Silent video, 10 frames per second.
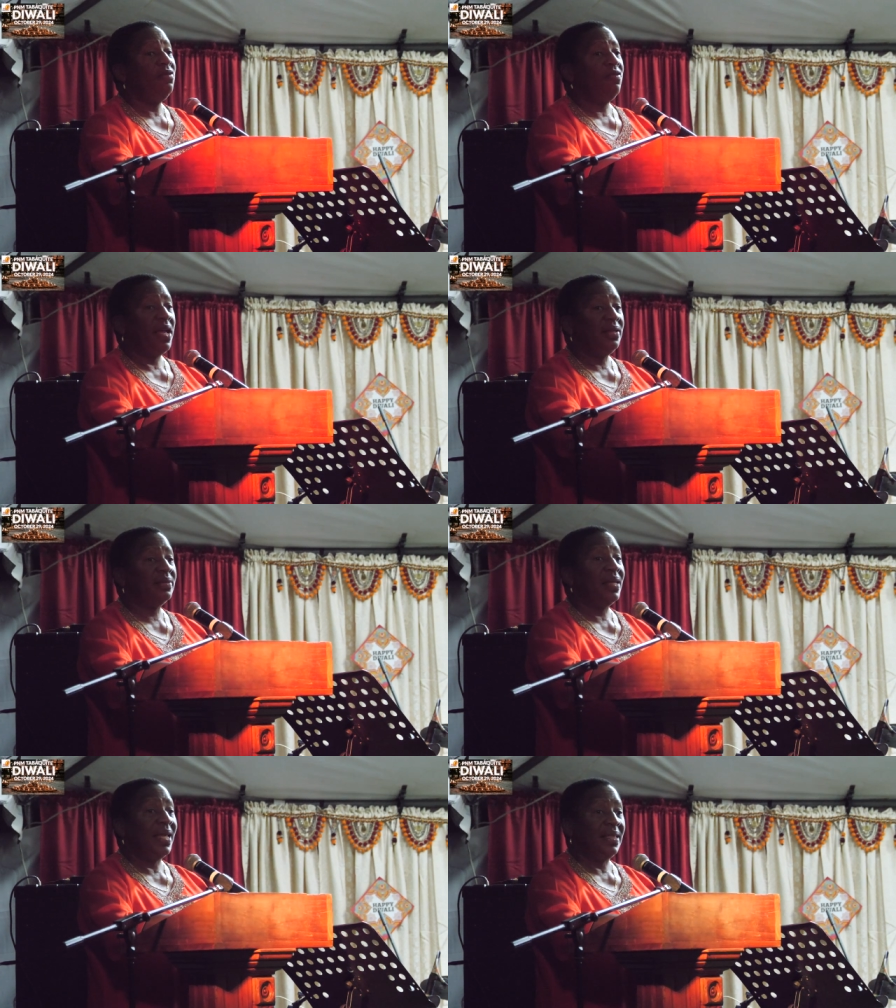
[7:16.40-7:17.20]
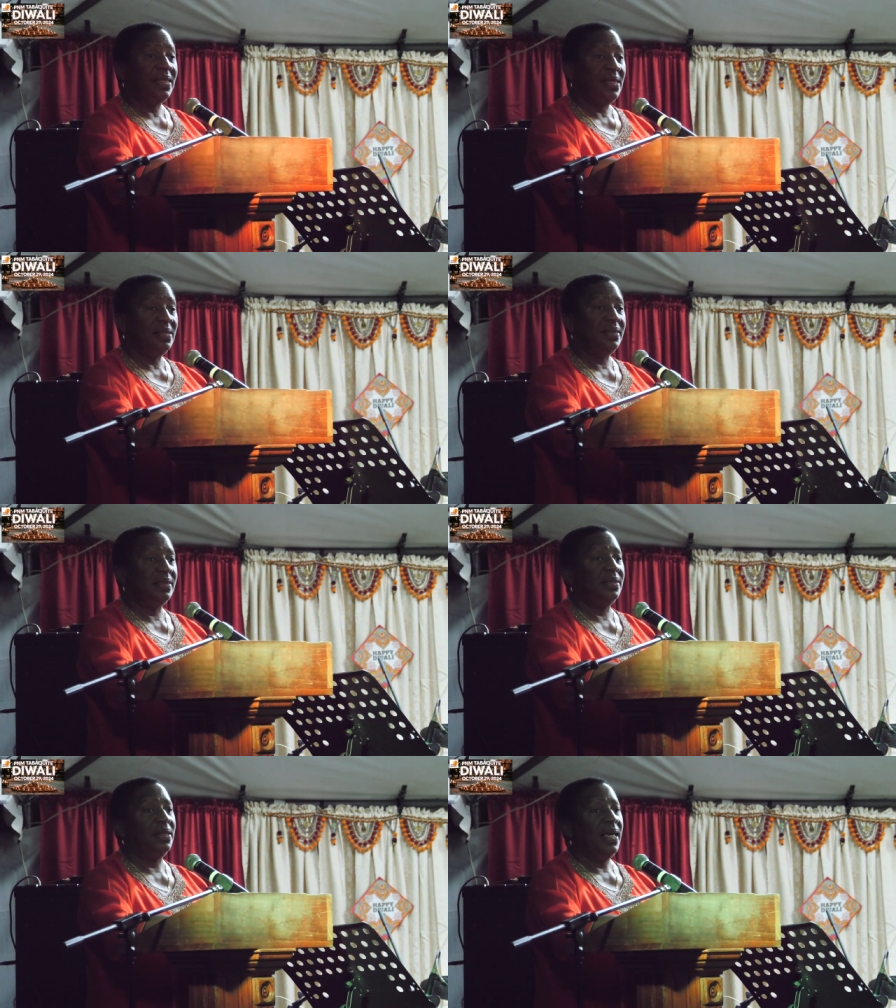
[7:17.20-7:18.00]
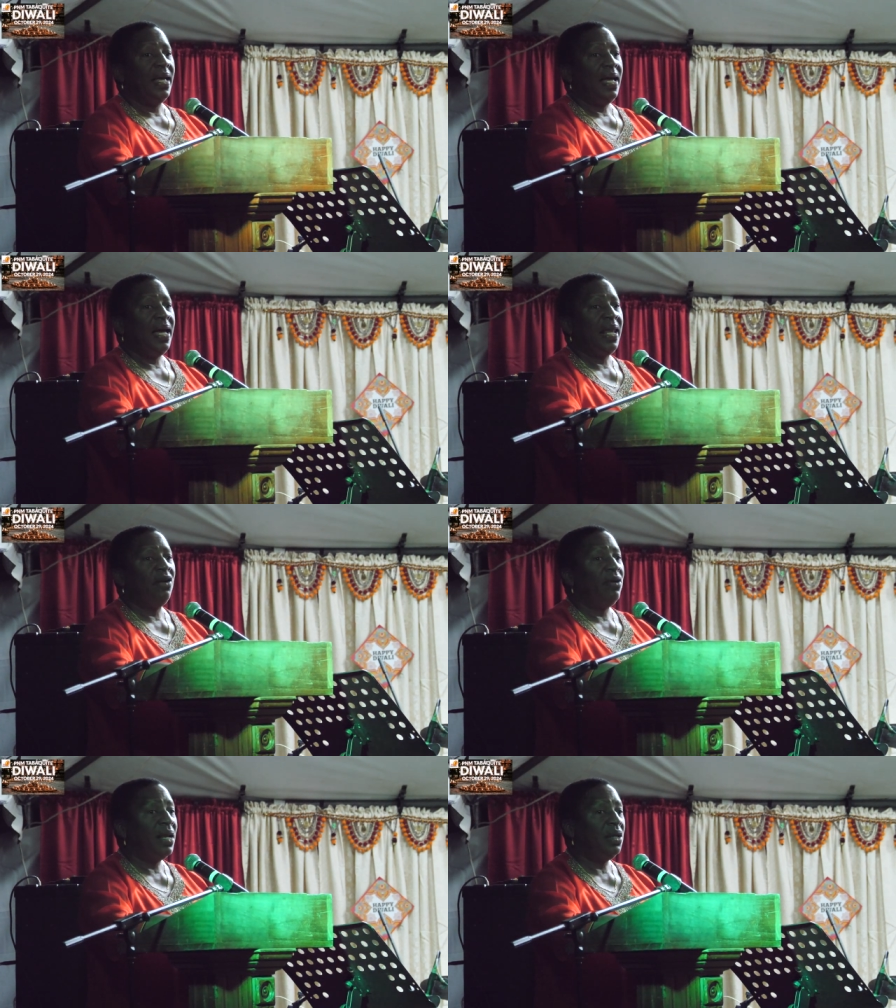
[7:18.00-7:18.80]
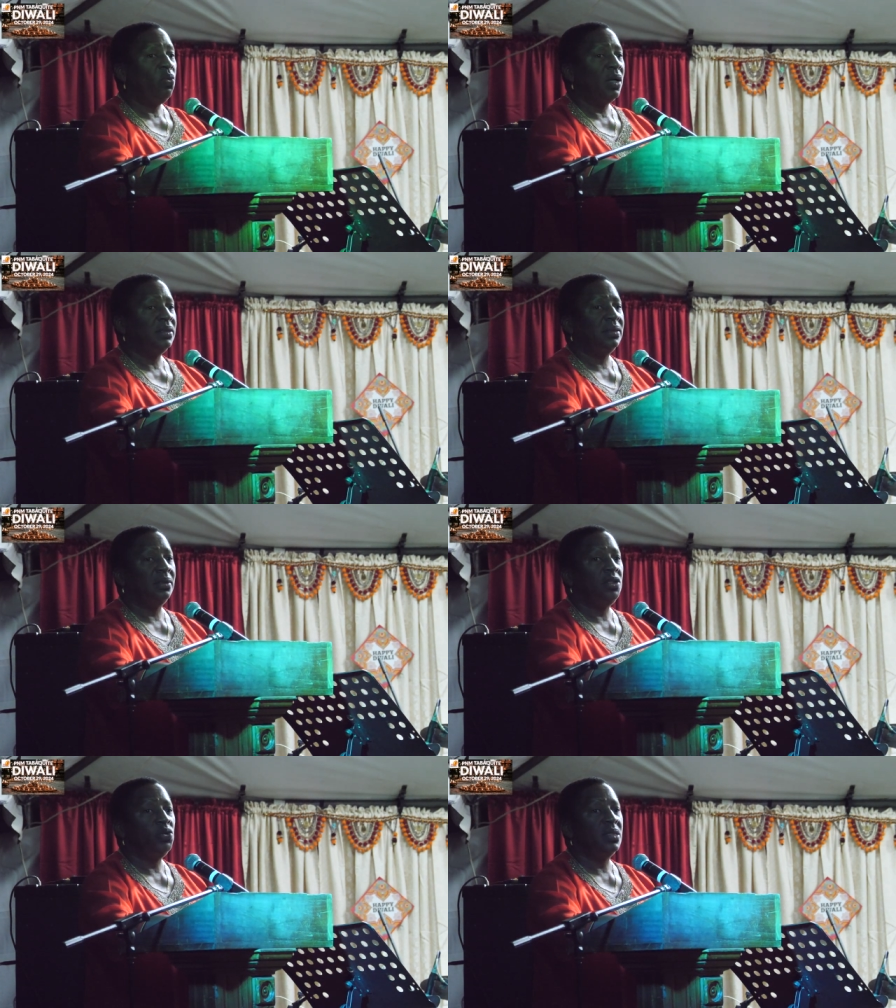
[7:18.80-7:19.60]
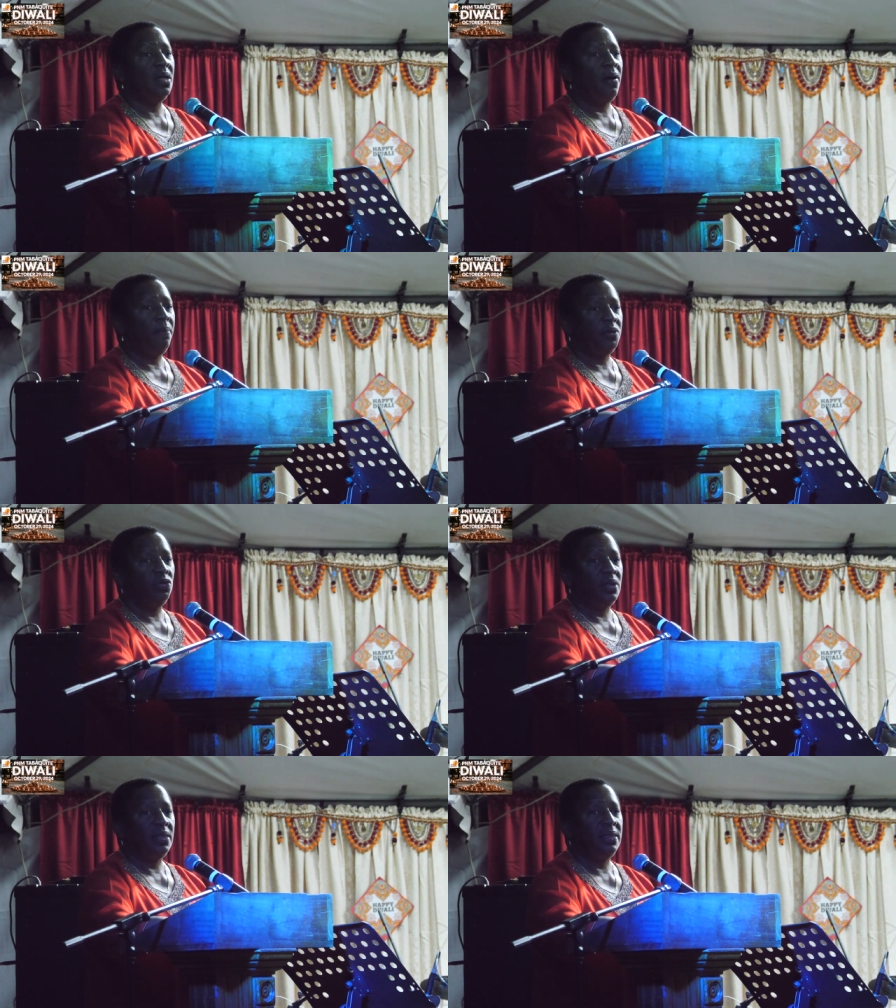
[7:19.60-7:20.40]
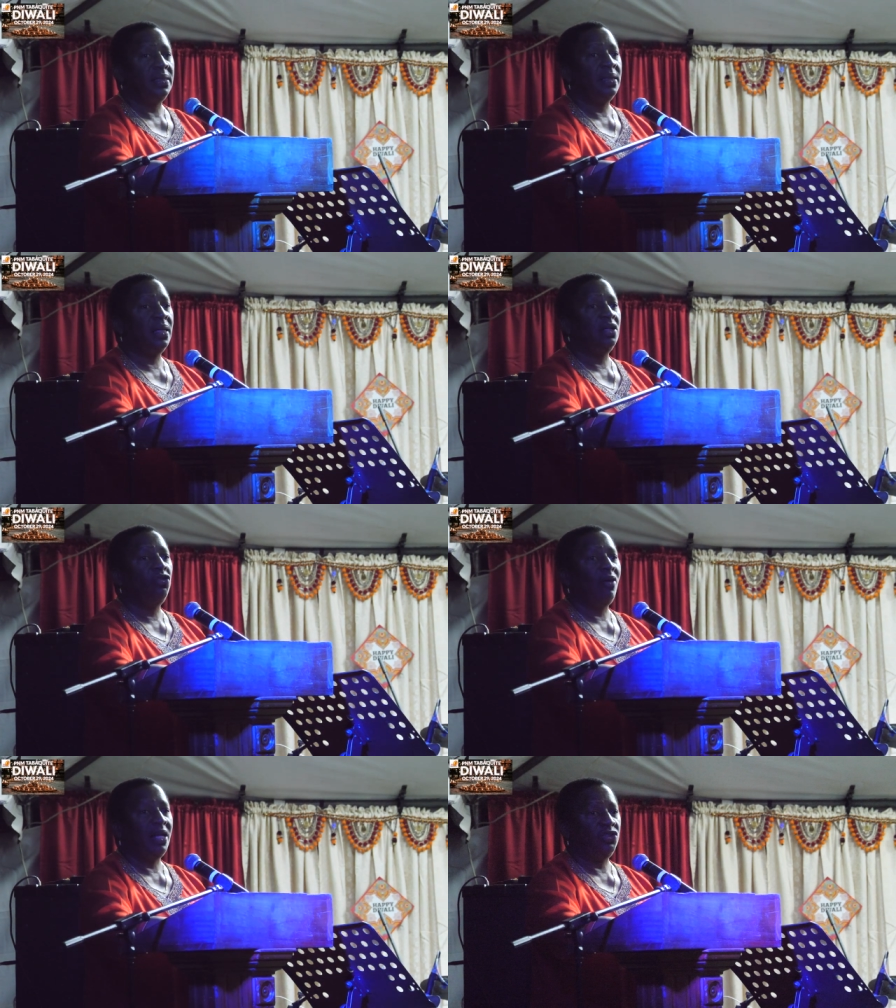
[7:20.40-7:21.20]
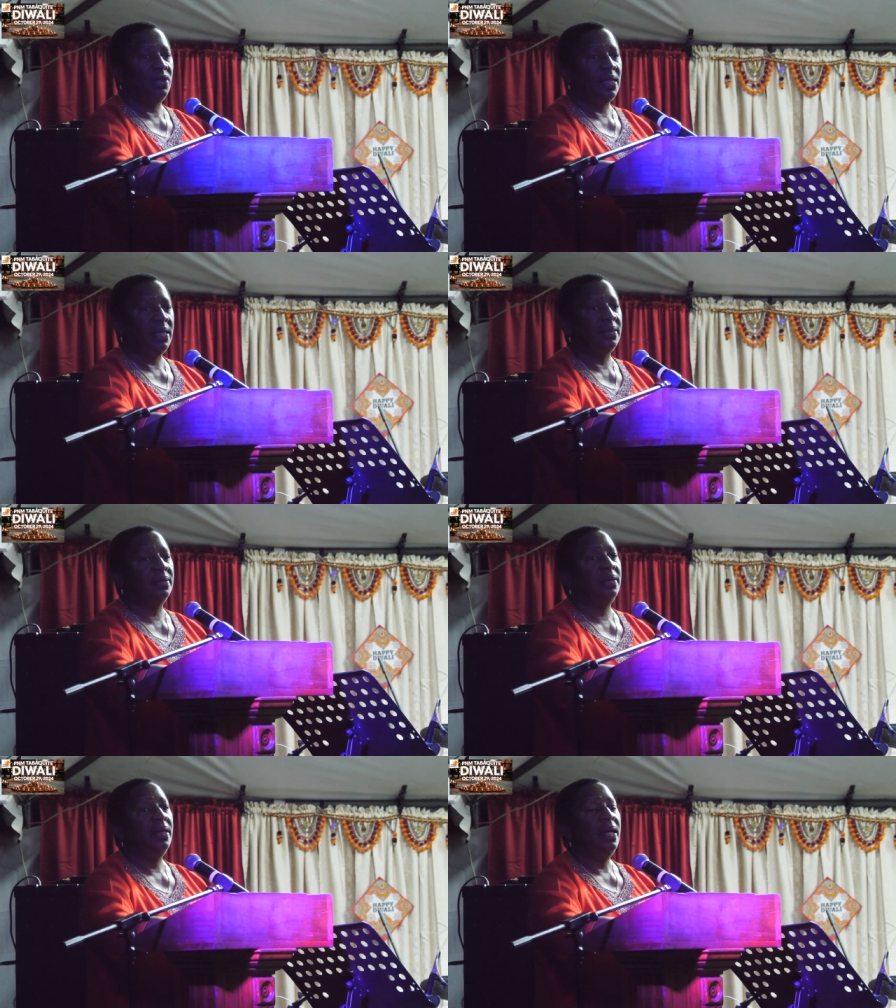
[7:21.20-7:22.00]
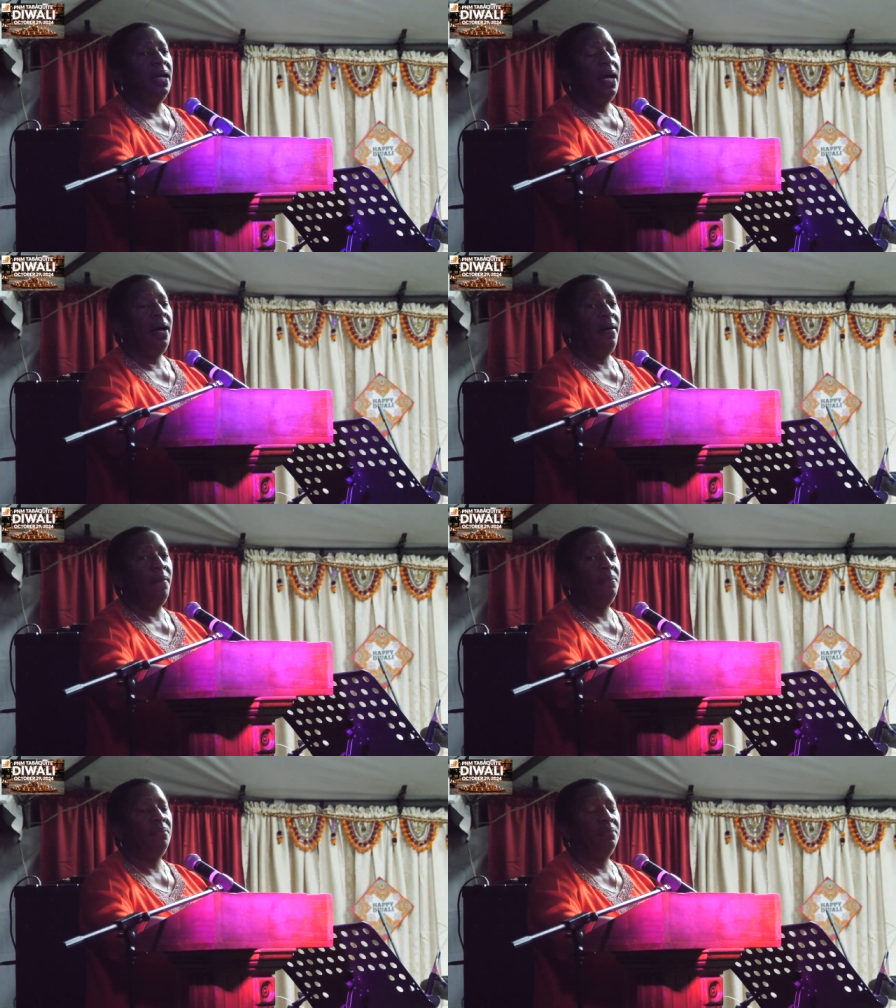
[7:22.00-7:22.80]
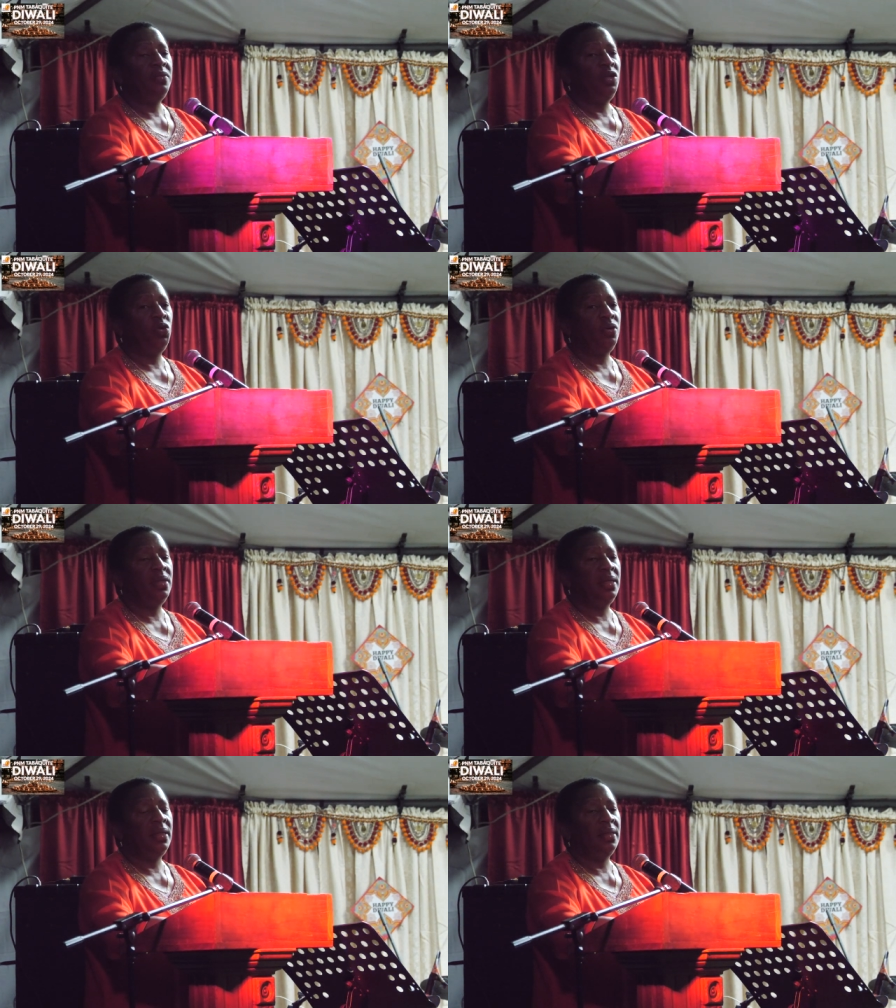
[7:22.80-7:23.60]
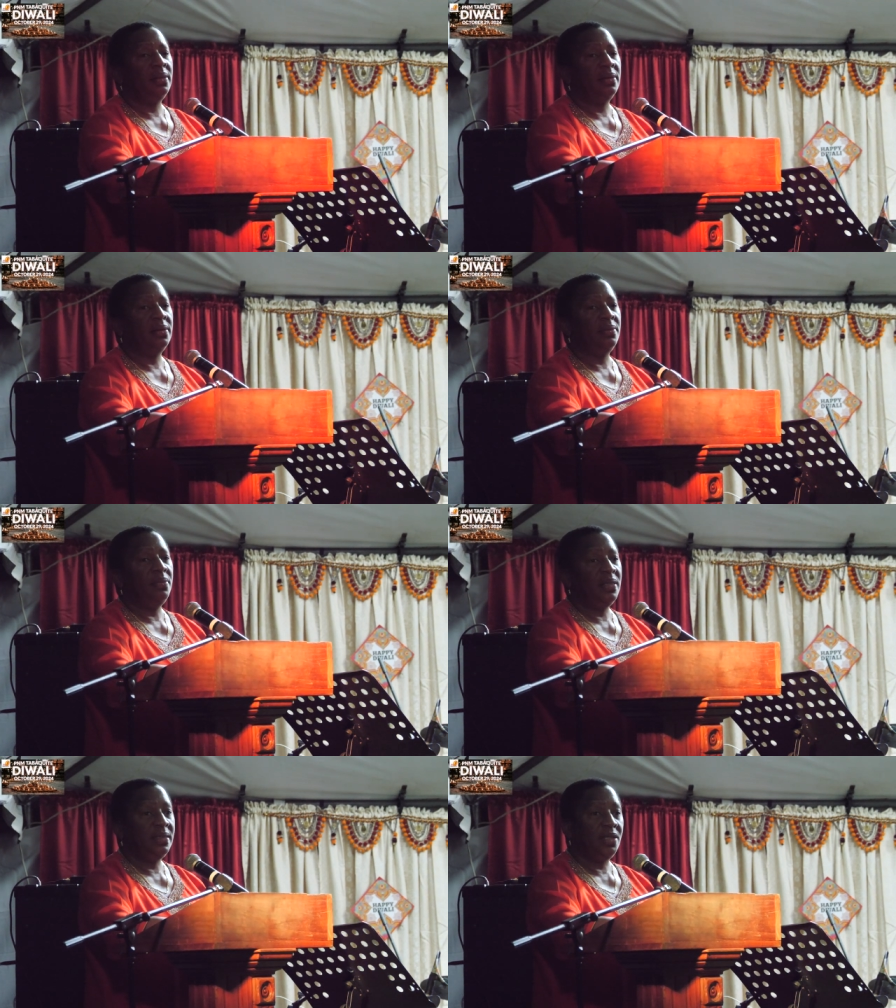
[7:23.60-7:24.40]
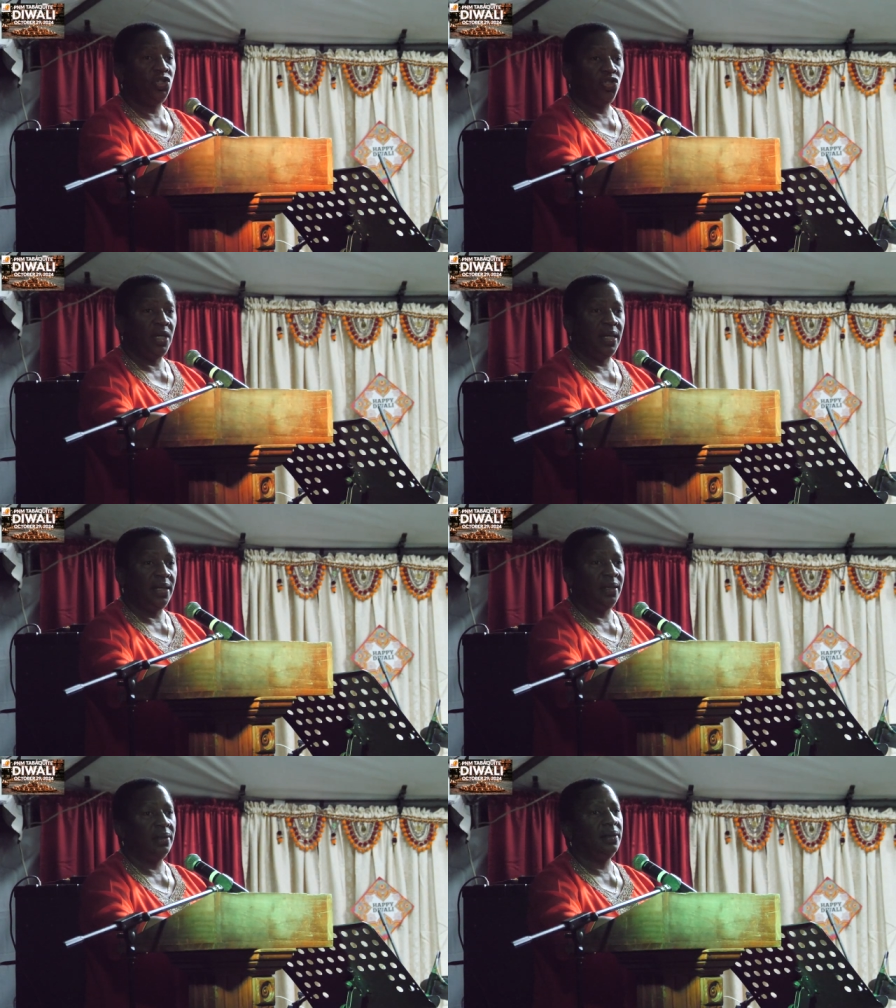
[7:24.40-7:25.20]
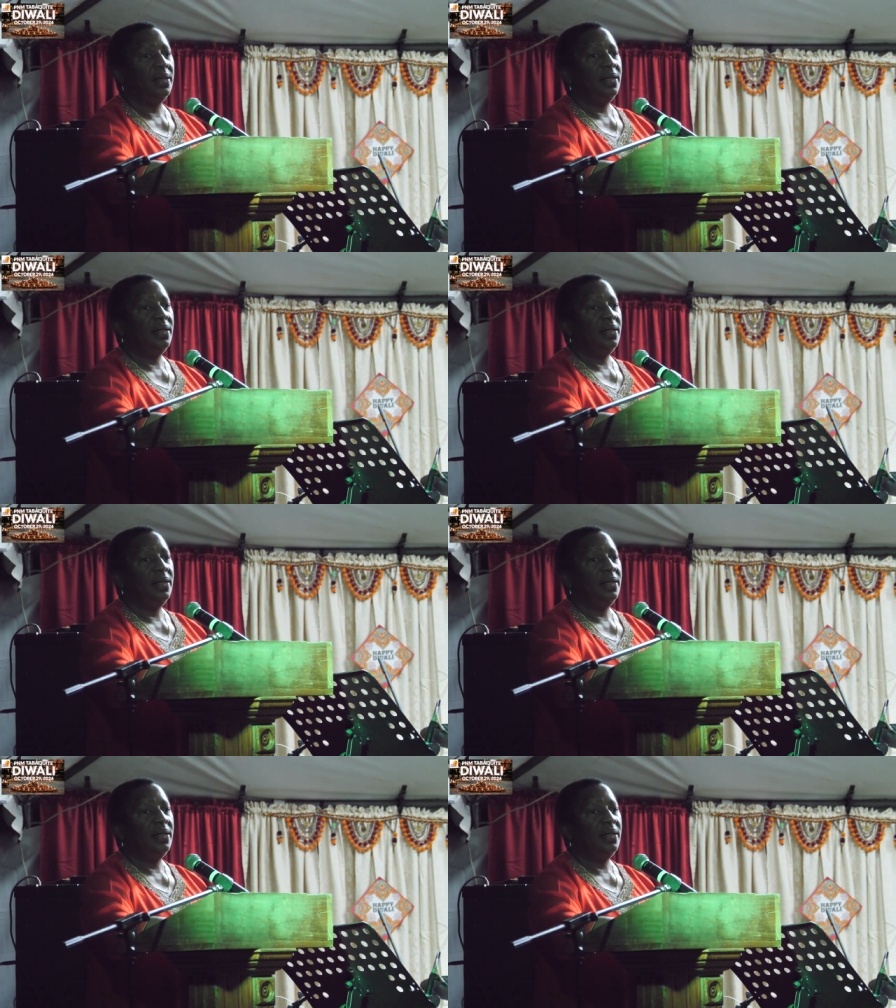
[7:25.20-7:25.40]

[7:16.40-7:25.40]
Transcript: events like these, and I really want to use the opportunity to congratulate, um, you know, the Mr. Shade